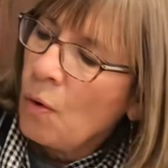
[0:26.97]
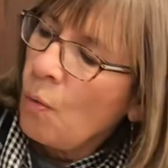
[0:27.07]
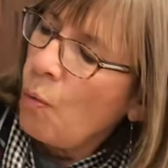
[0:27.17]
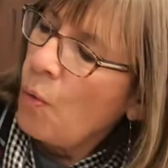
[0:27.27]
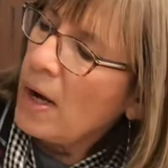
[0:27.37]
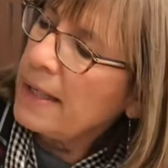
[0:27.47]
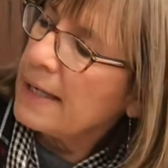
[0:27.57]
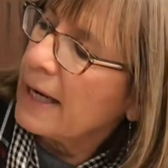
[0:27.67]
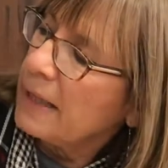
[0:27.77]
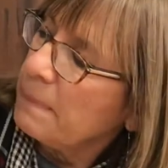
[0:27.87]
One
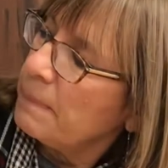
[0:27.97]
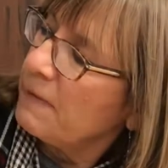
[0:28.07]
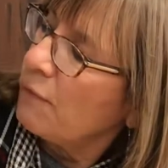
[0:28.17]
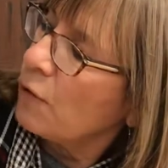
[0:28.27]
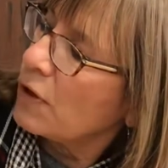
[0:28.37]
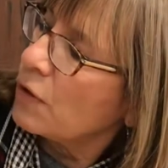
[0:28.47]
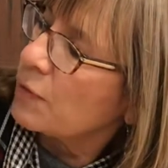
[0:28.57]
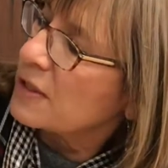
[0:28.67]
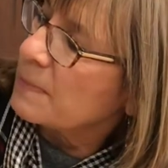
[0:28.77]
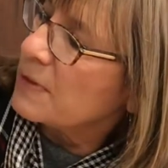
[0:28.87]
night before
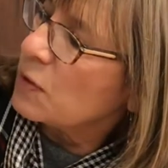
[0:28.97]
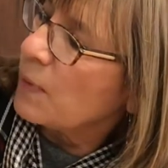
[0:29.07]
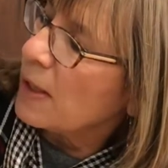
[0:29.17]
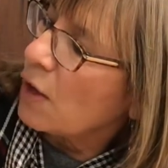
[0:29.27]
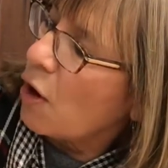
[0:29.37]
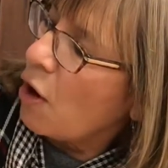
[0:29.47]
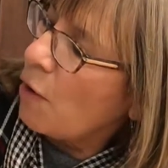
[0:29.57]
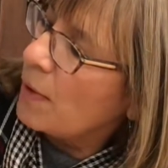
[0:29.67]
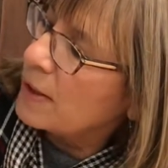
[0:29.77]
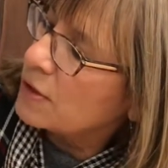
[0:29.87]
Christmas, we
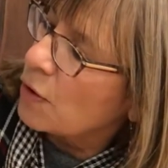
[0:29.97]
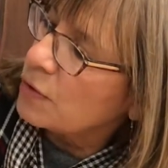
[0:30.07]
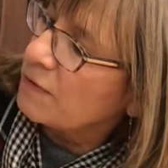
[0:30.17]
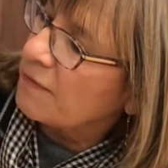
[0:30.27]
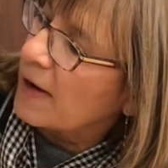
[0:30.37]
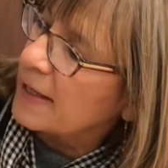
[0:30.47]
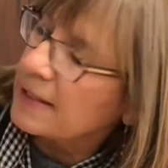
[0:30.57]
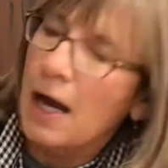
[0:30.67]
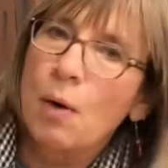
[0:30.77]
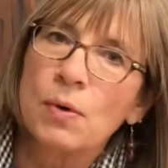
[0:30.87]
always go to find
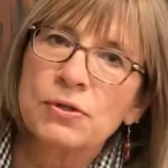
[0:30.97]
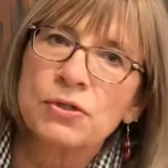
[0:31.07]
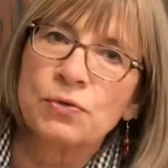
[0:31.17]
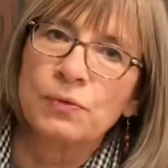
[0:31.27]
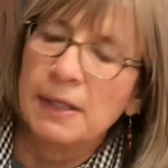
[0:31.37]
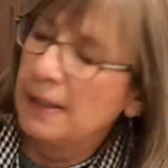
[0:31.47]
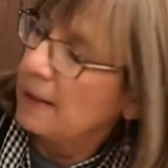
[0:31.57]
our tree.